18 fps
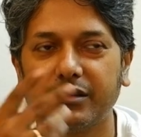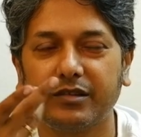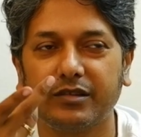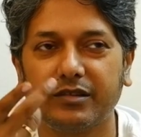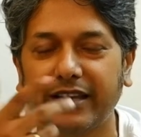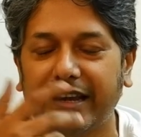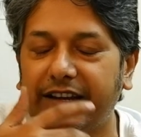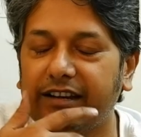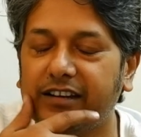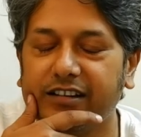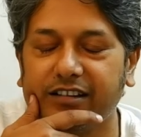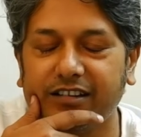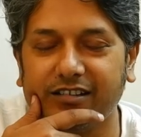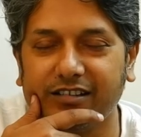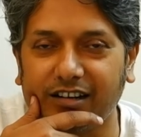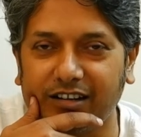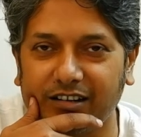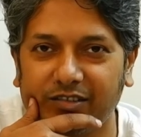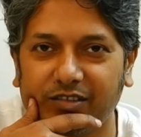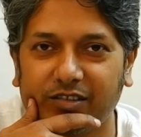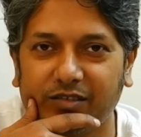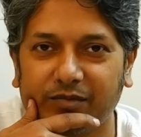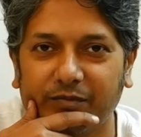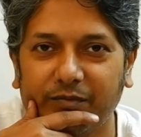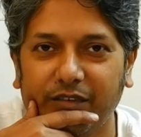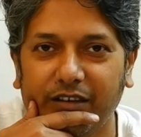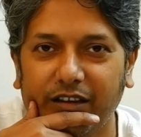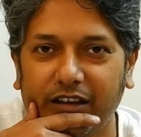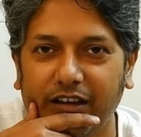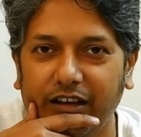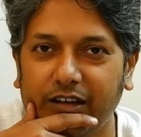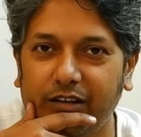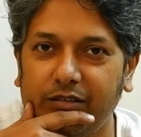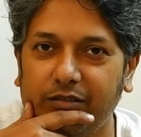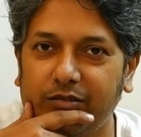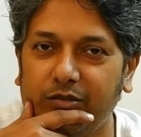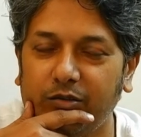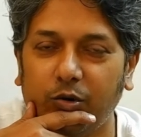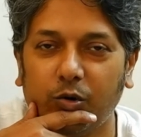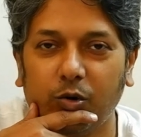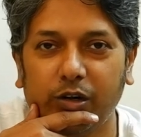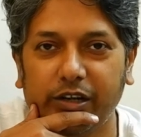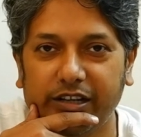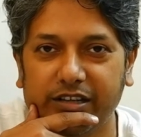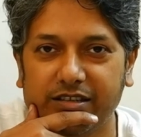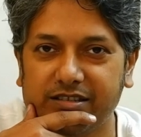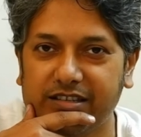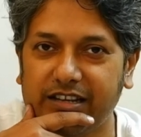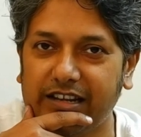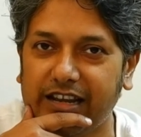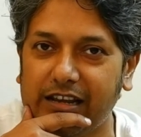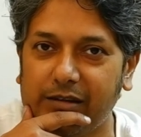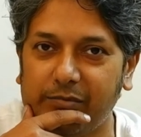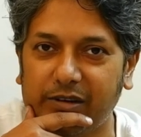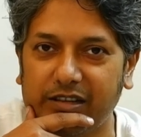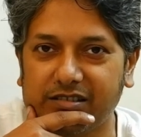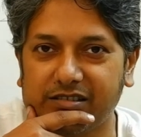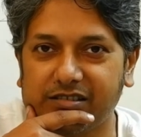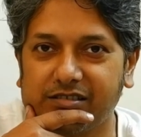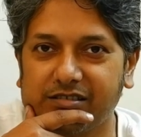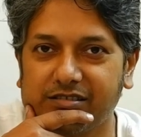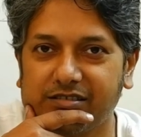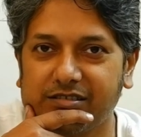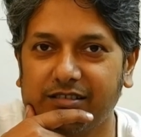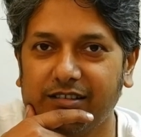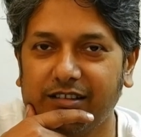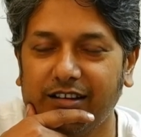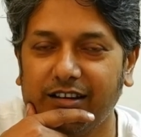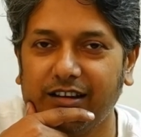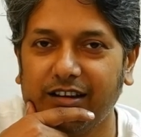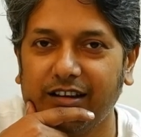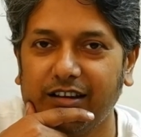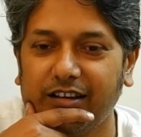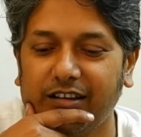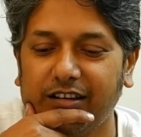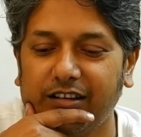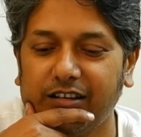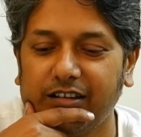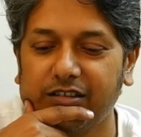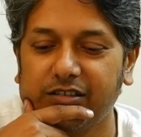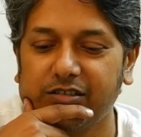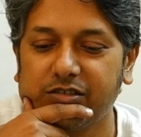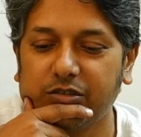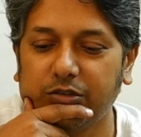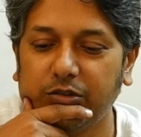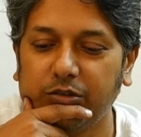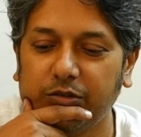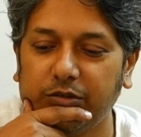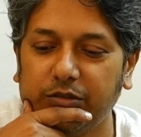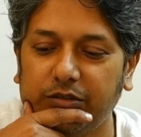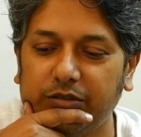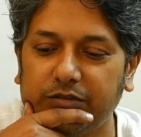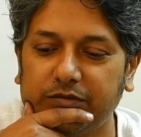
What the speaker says: psychiatric drugs in old age senile patients. So,